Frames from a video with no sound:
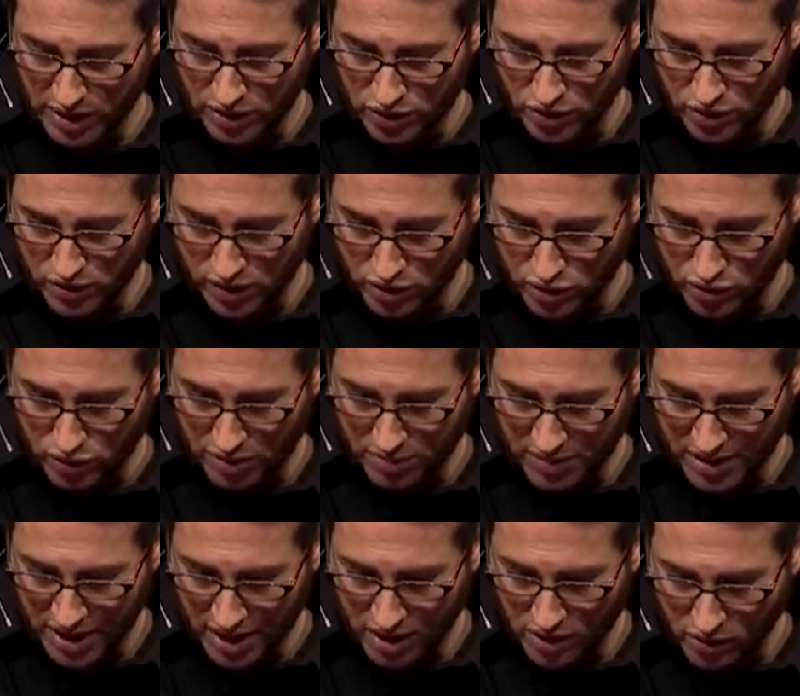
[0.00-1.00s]
We could choose a trim
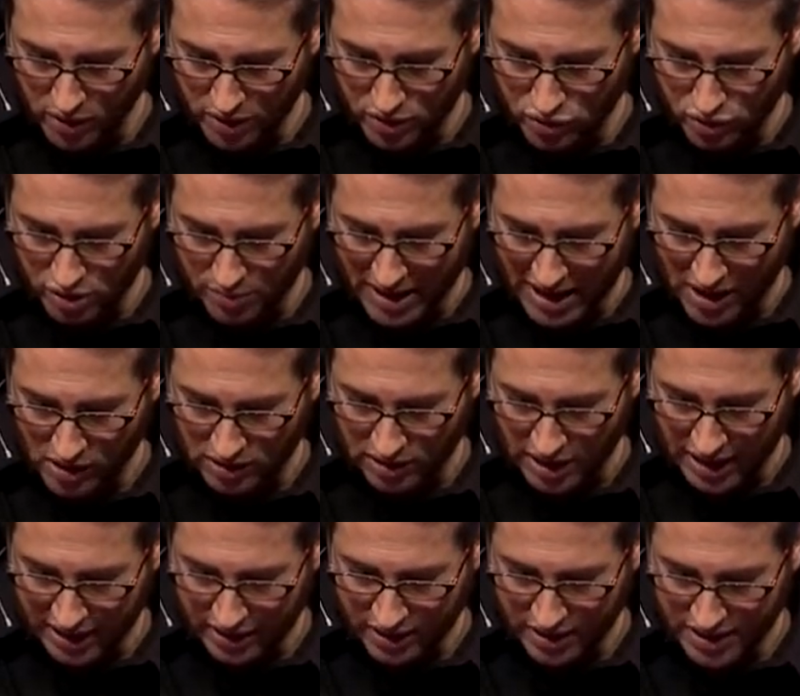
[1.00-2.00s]
in or a trim out
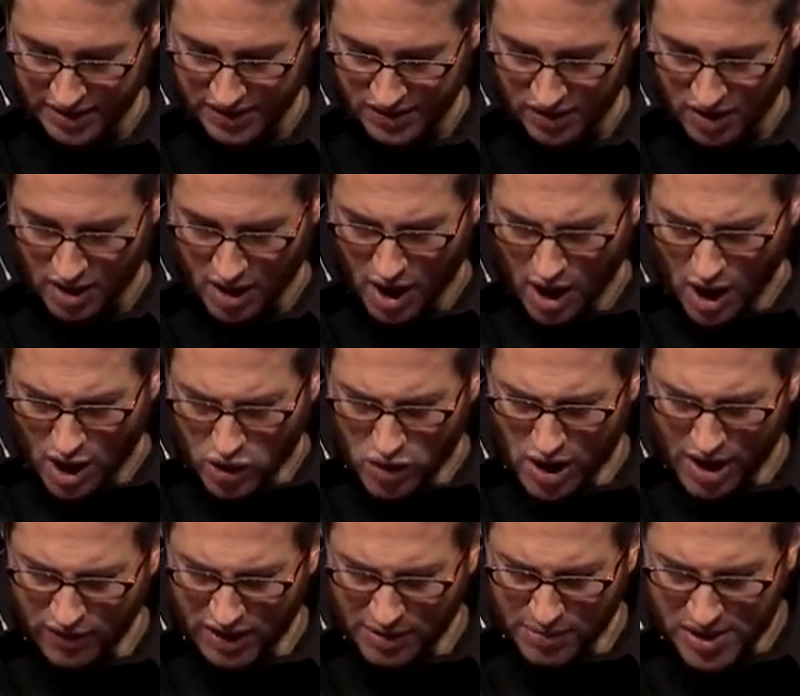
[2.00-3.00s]
like this. You
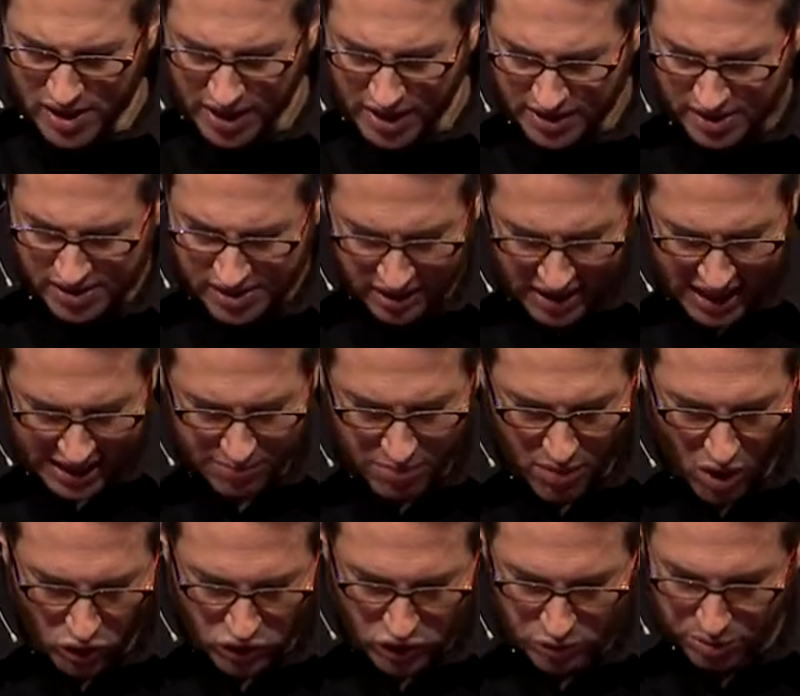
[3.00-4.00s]
have the ability to select
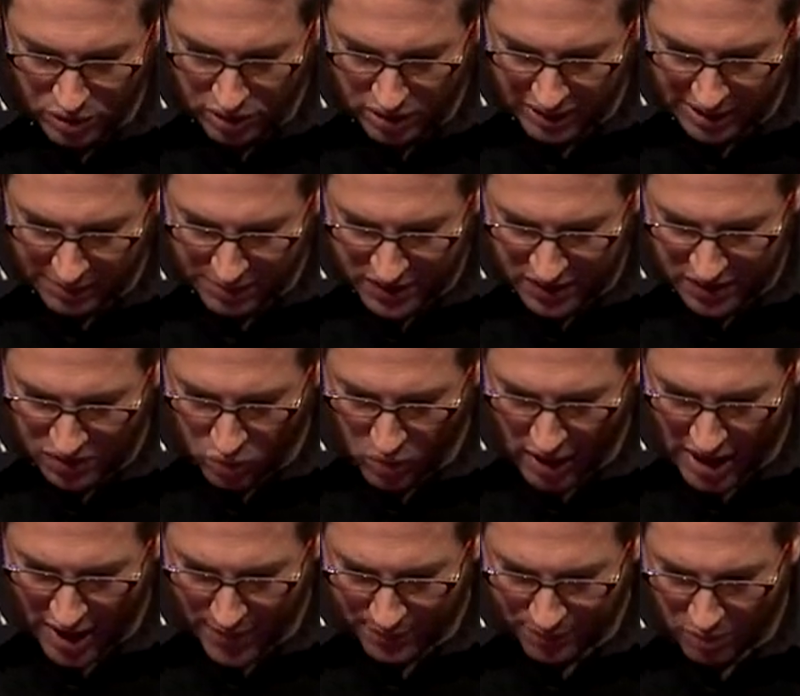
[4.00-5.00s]
multiple clips as
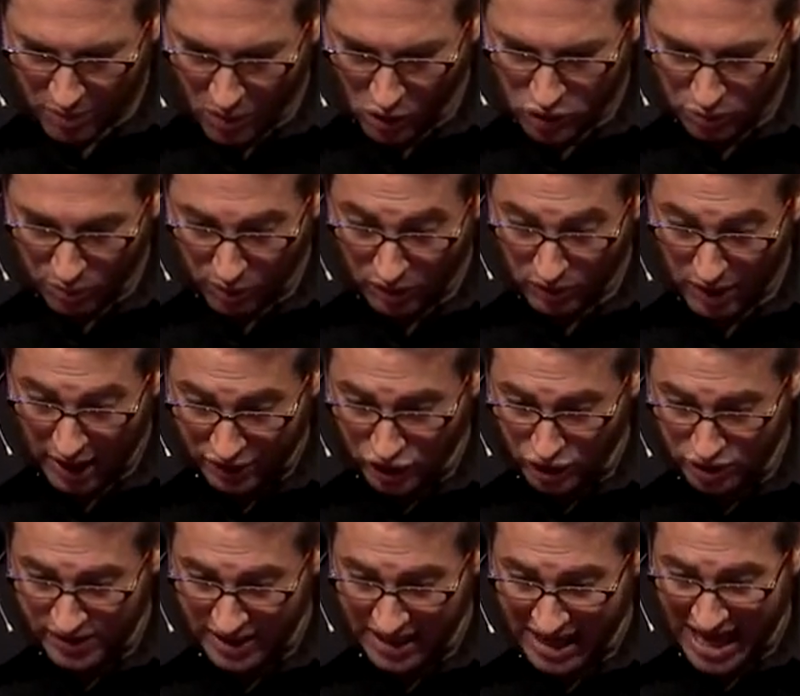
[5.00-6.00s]
well, multiple, I
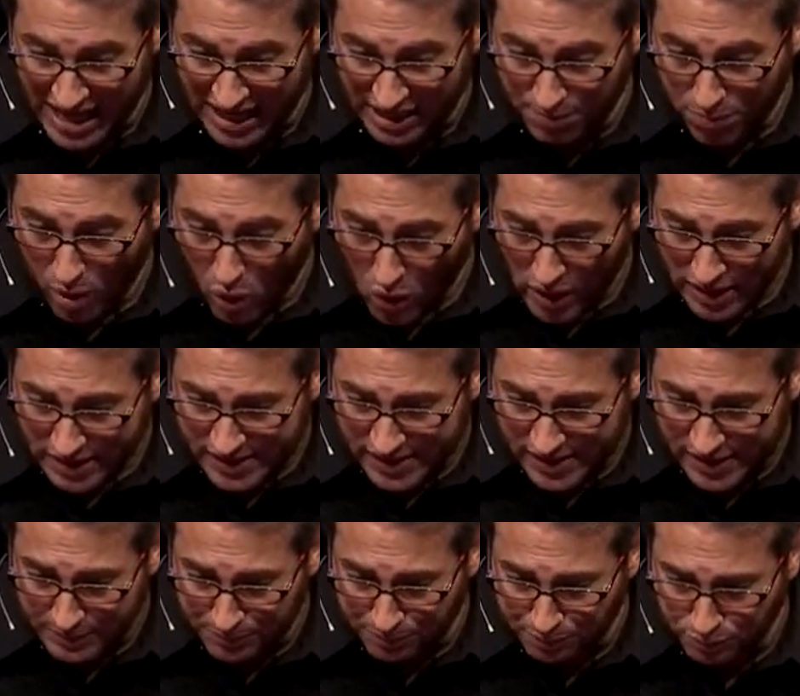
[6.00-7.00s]
should say, edit
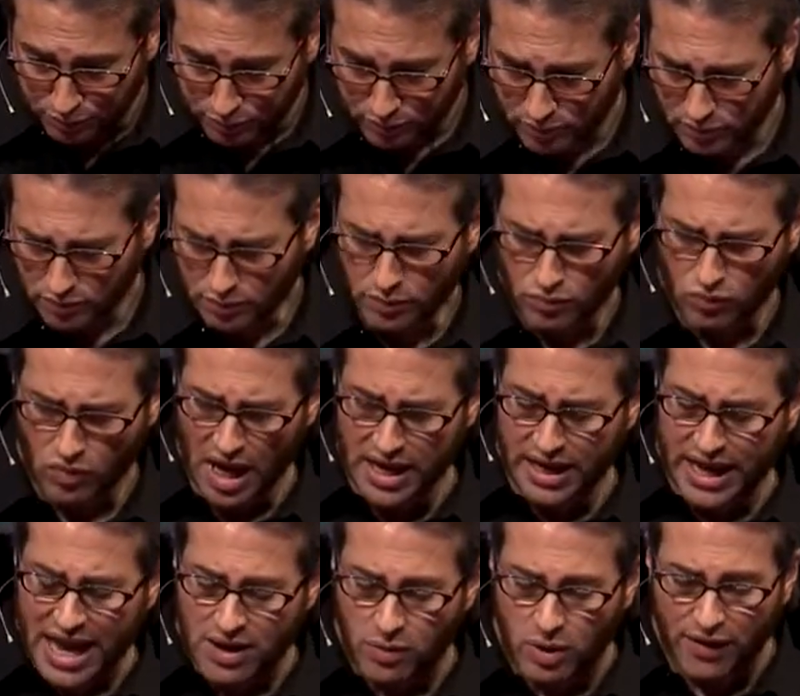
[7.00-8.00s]
points.
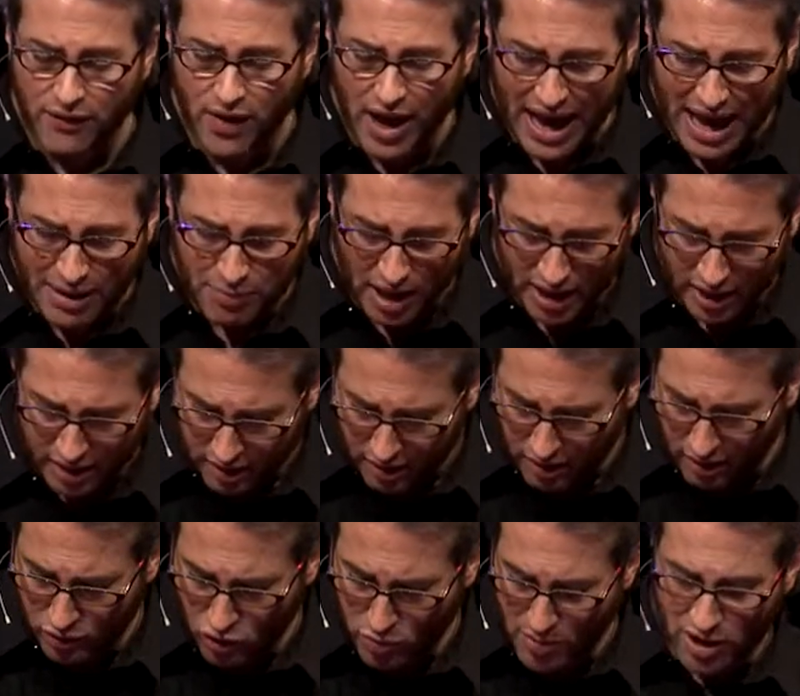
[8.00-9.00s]
Again, if I had my
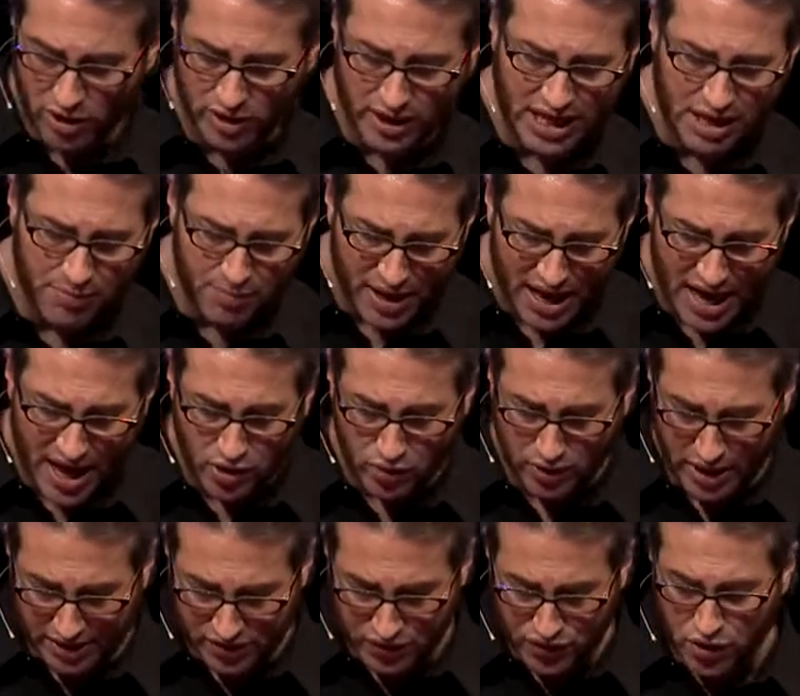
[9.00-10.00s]
numeric keypad or
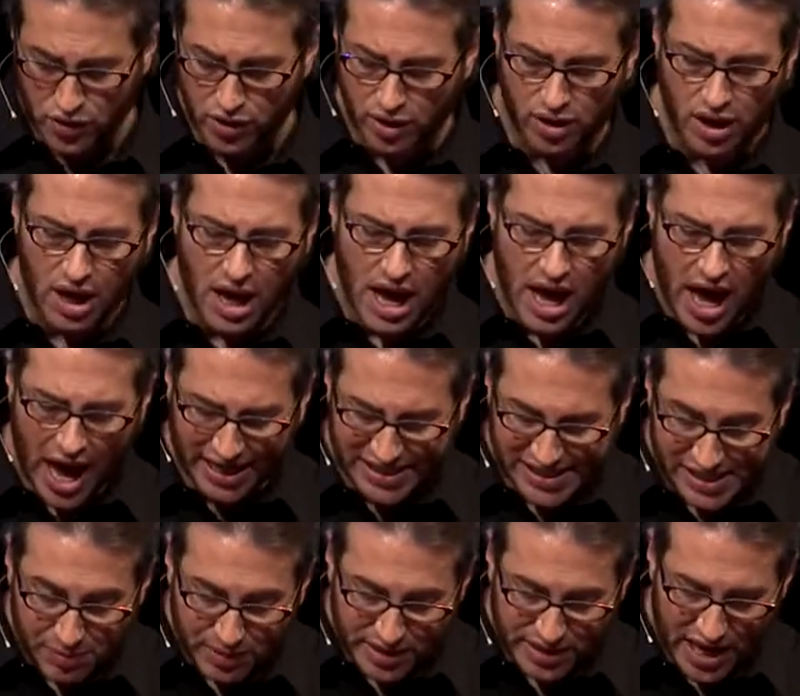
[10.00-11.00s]
an external, I could
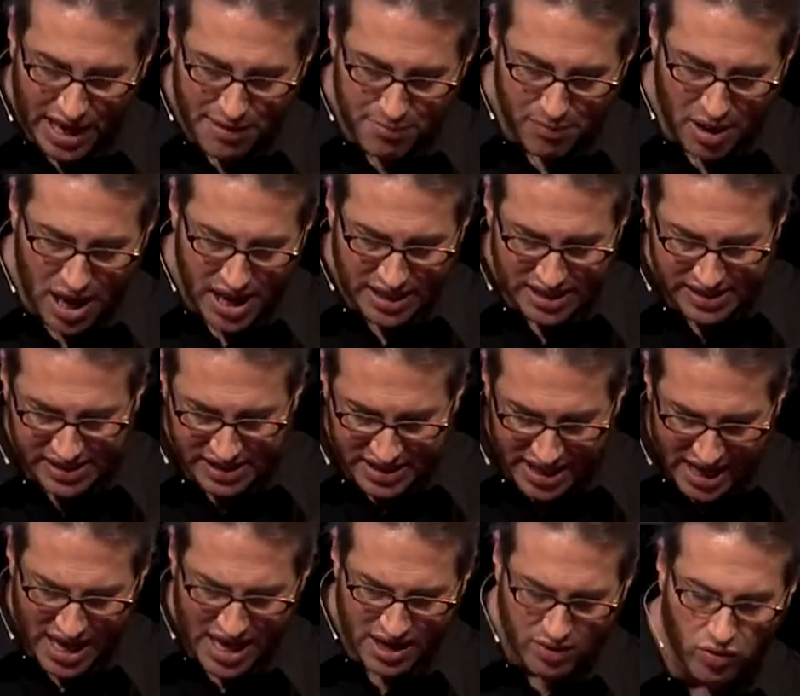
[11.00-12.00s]
simply type
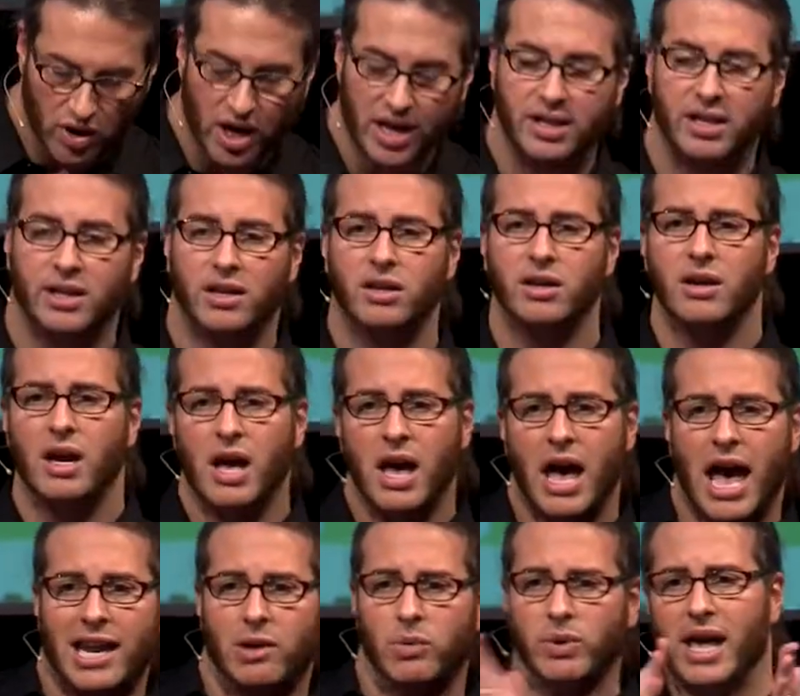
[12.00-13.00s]
-10 right here,
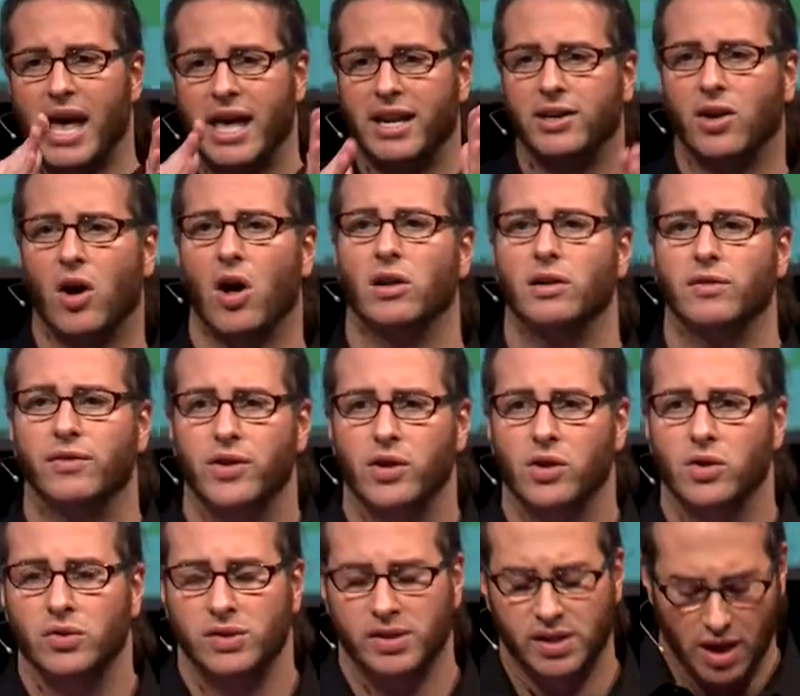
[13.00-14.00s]
and it would edit all of
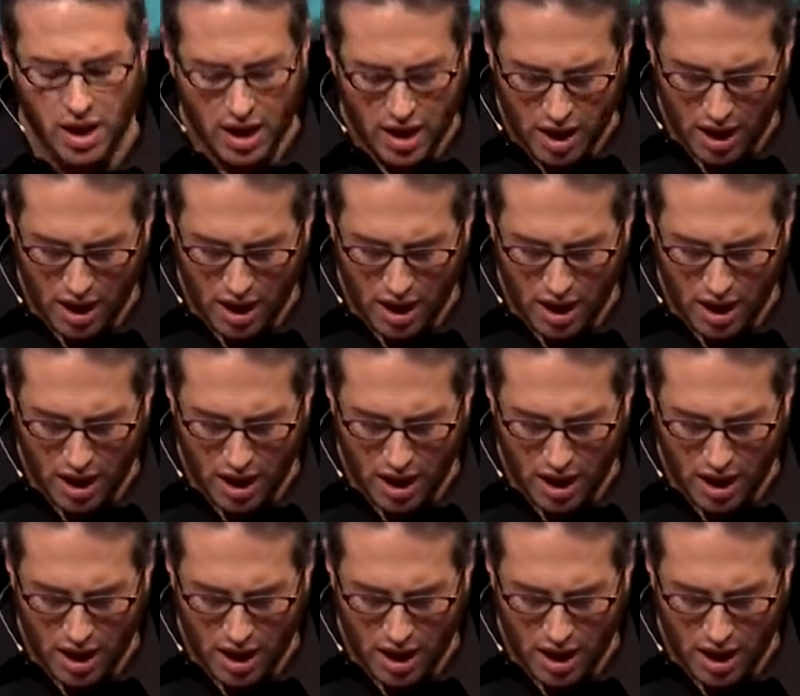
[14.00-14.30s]
those